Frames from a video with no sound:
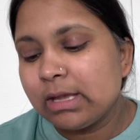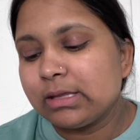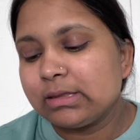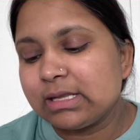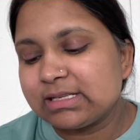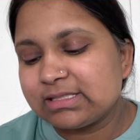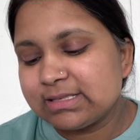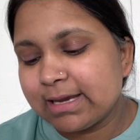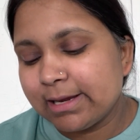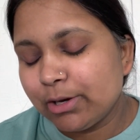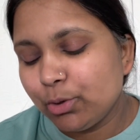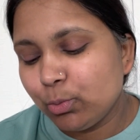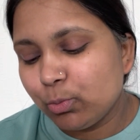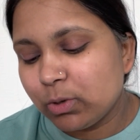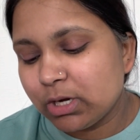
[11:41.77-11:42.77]
The
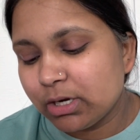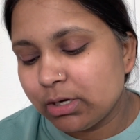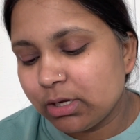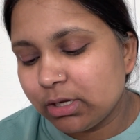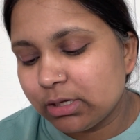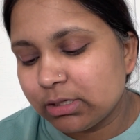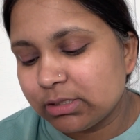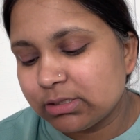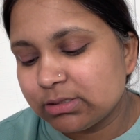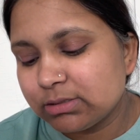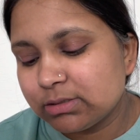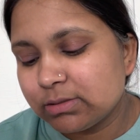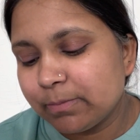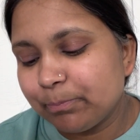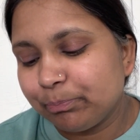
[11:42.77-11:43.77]
second one is